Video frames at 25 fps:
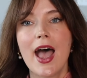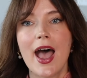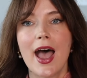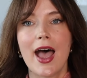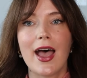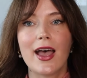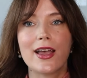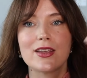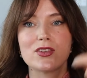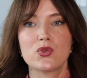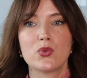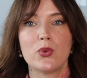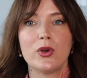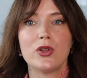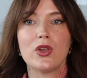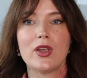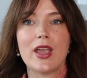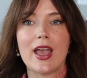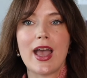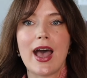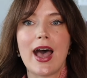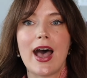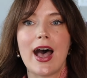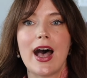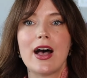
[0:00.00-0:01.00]
as when you
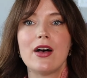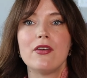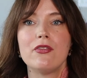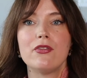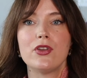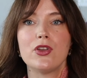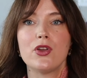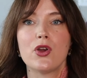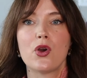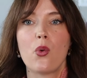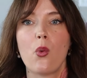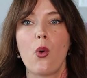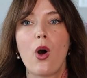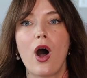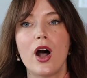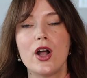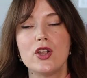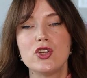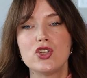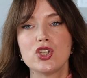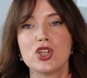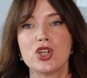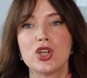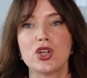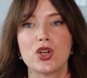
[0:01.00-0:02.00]
have your
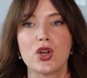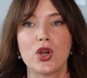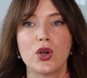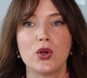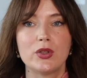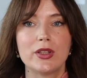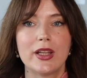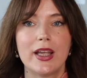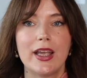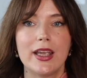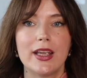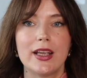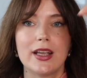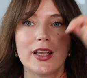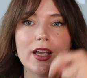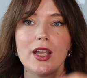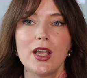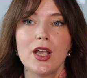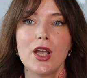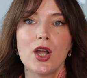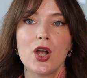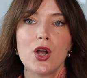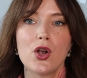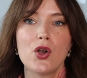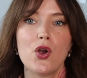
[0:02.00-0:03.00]
watch, you know, like
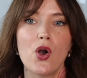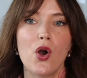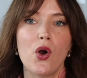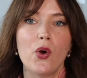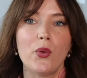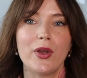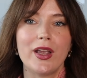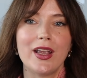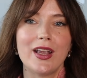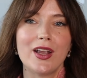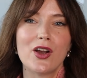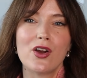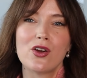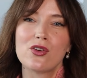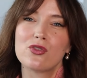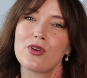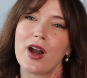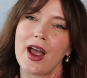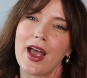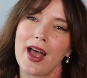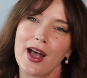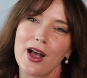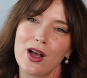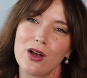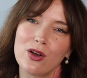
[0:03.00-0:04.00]
going
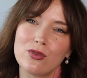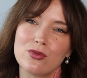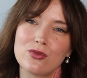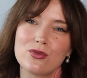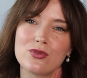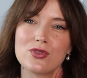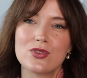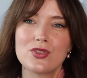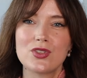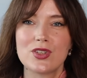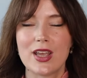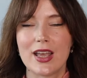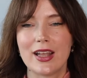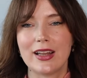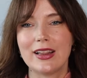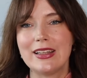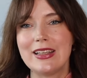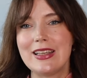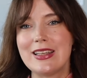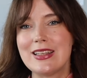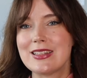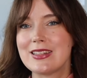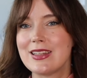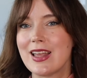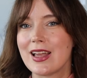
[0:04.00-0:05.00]
around. At
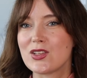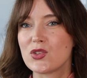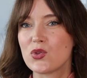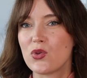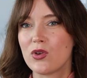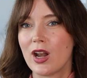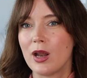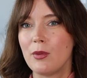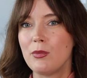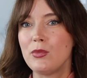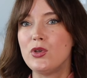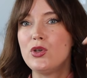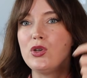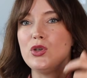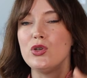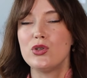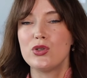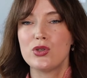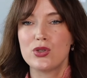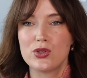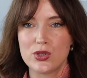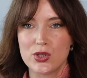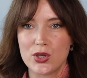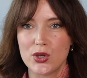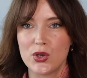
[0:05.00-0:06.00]
least that's what I'm
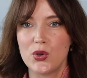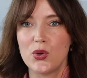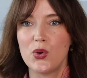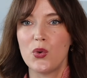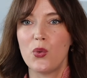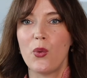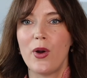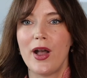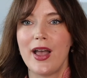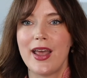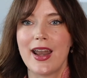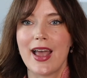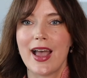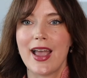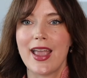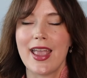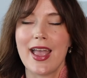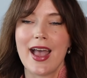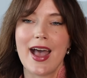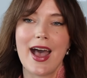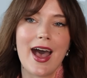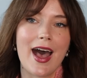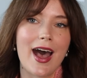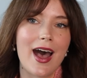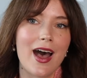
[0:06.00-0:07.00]
used to when I
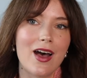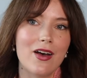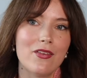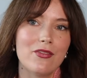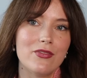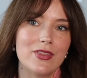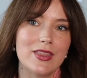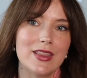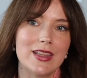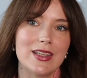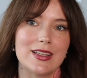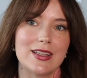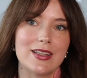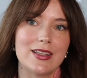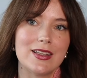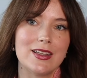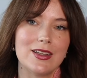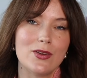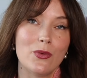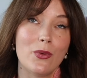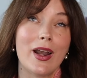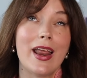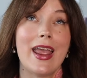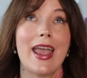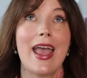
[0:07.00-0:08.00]

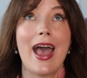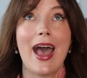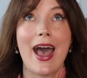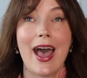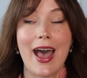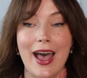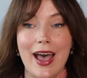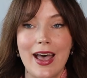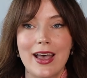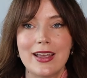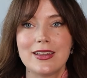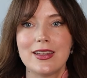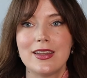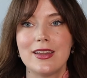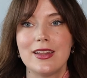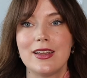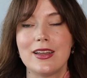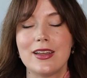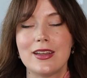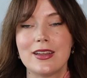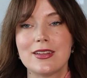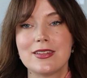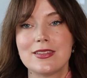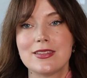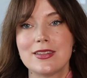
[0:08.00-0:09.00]
had
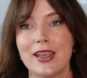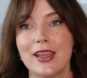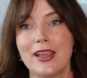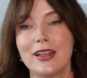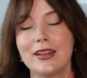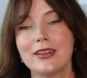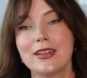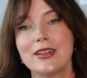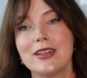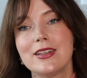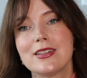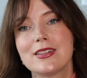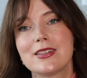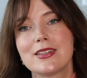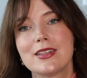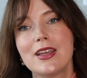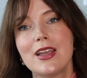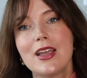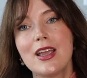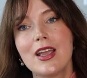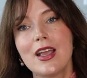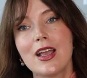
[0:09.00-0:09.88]
the stainless